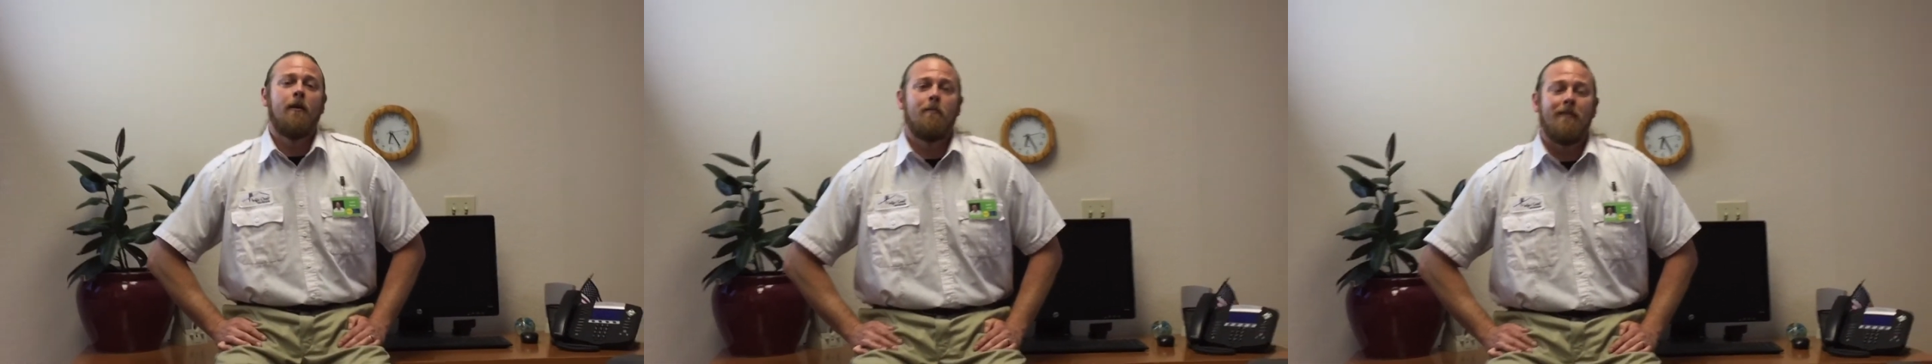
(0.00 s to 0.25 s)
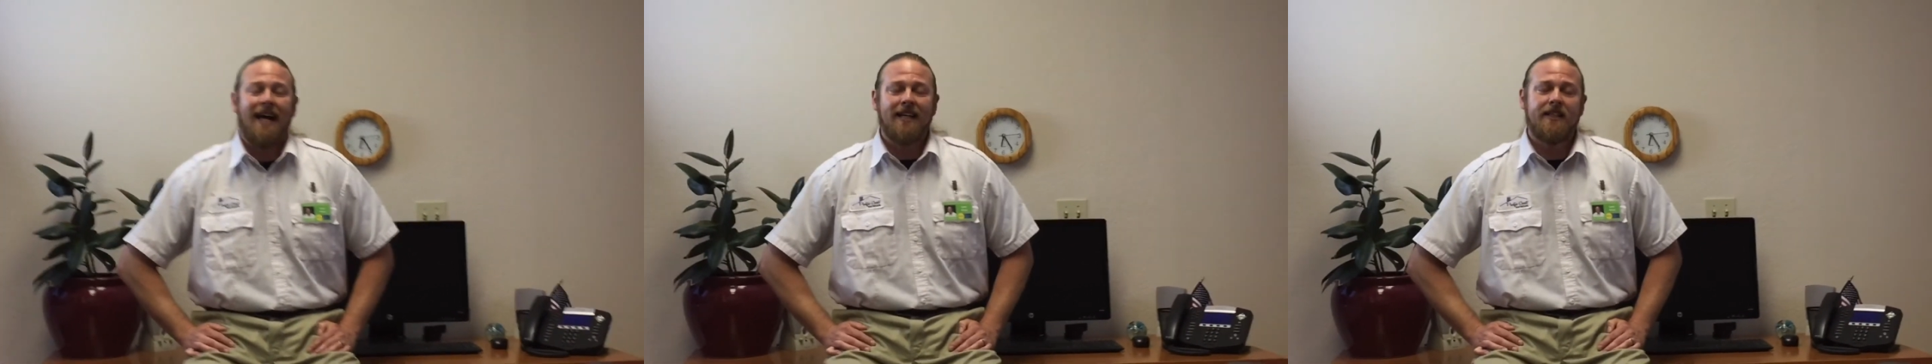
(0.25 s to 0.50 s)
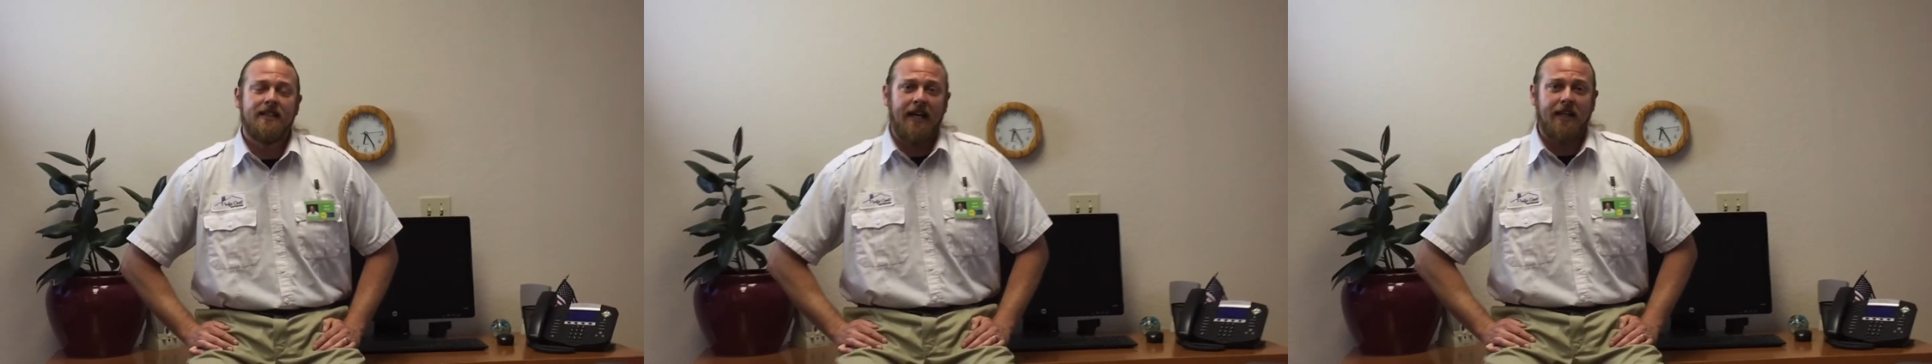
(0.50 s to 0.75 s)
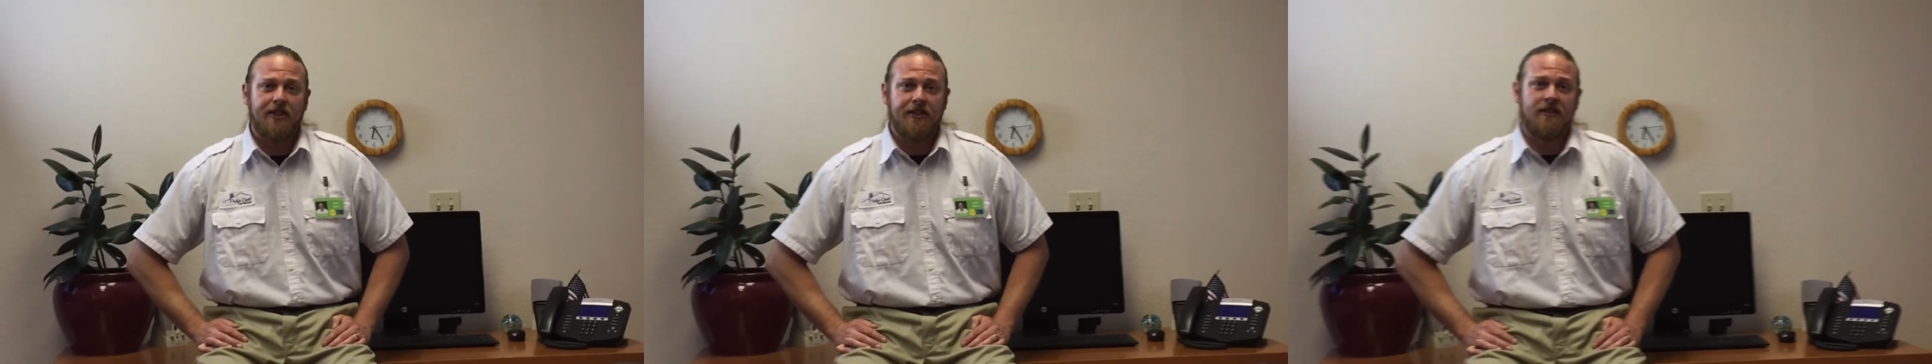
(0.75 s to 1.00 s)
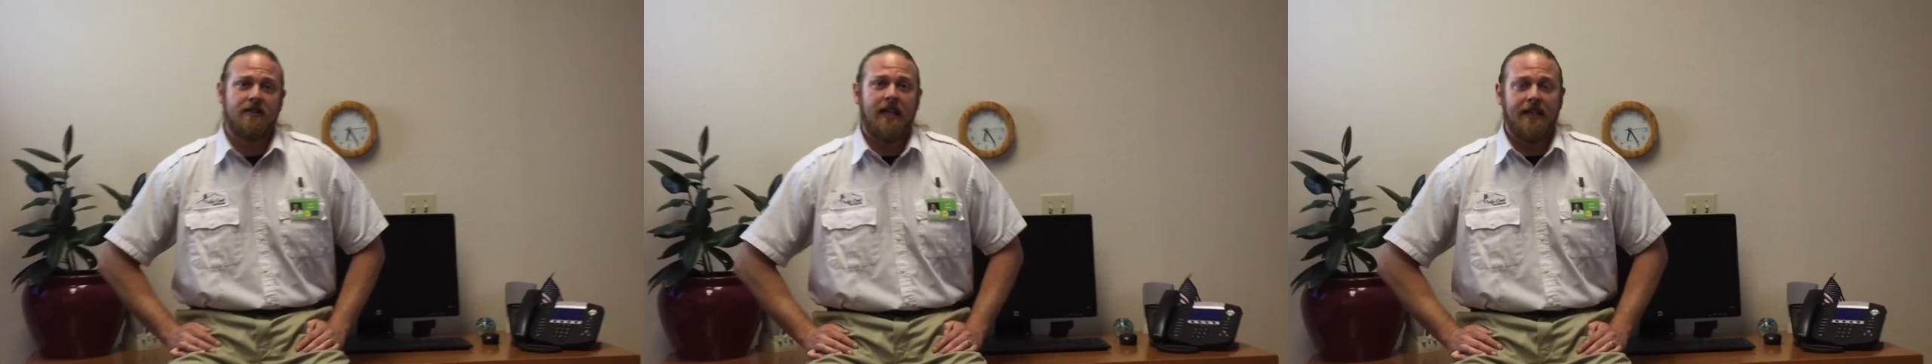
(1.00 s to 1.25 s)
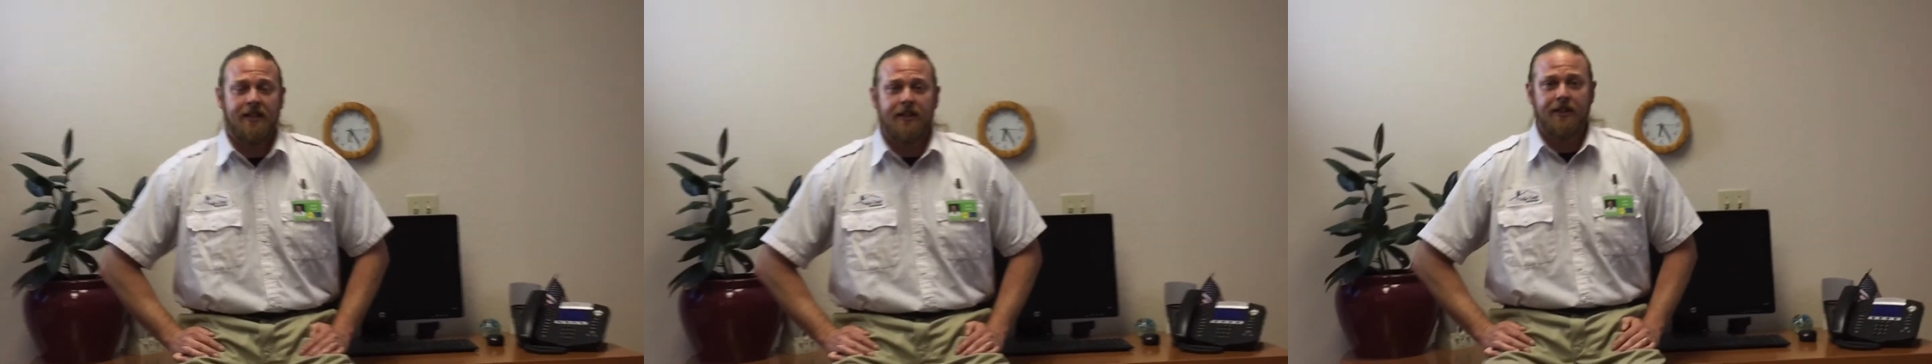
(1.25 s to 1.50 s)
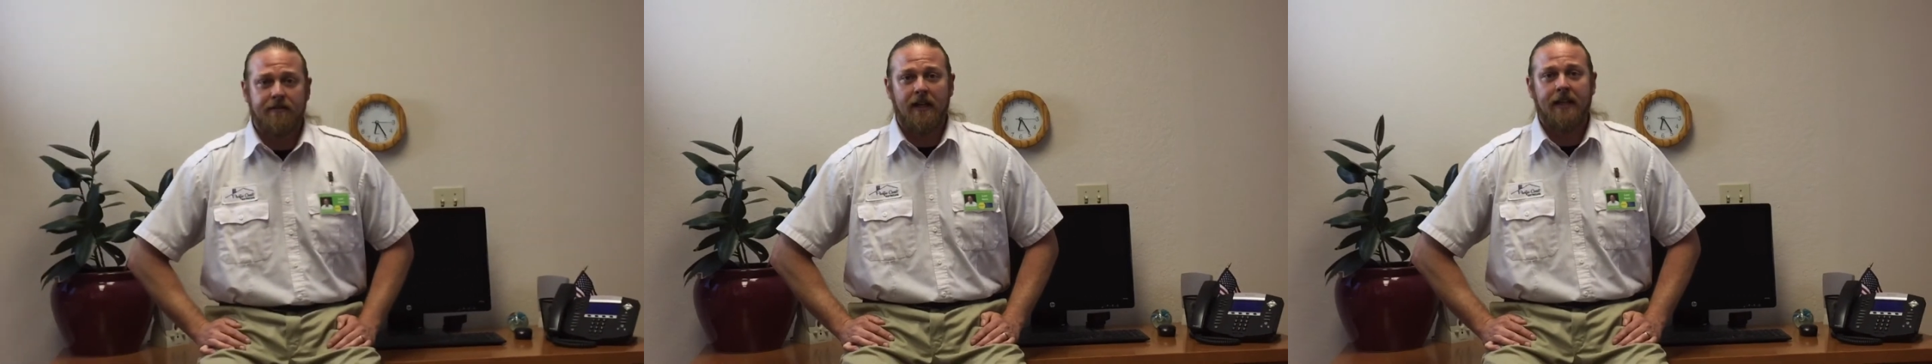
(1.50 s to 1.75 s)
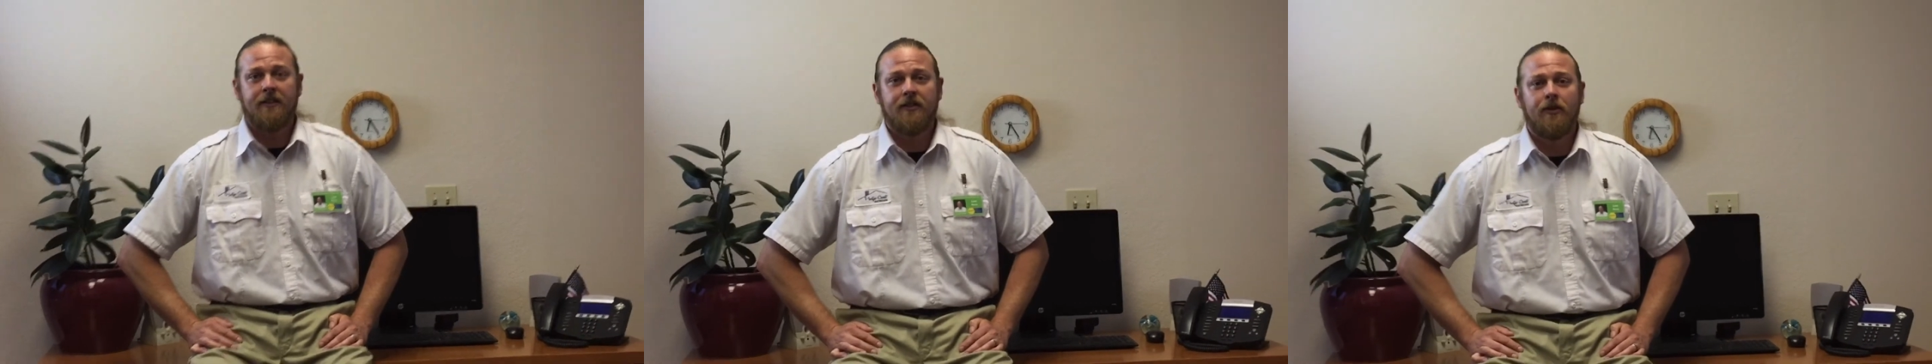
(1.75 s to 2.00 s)
bad connections in your
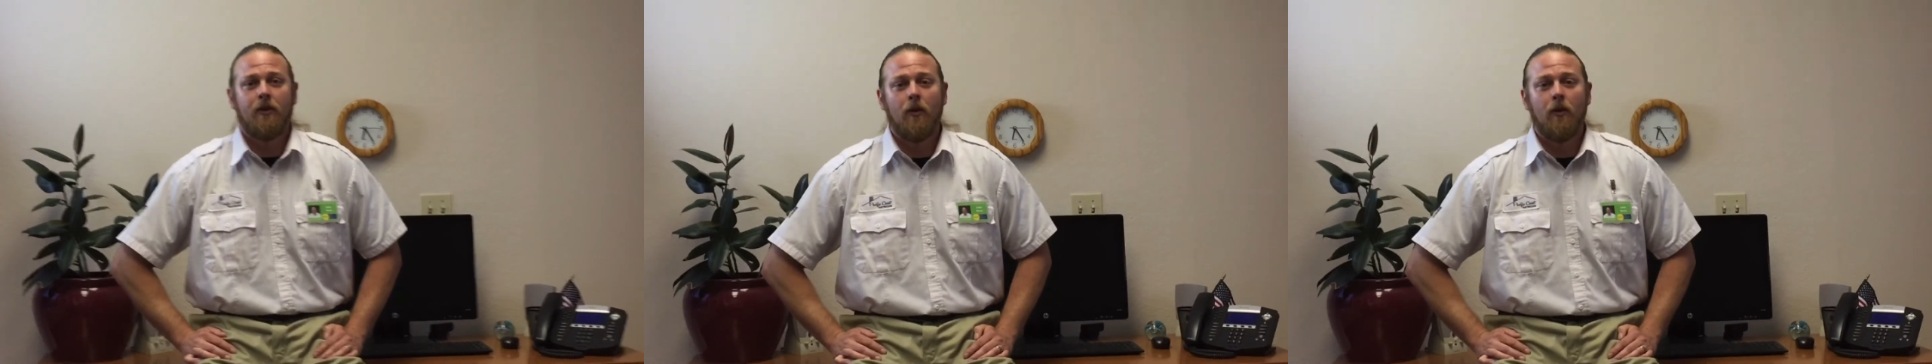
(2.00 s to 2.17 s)
device,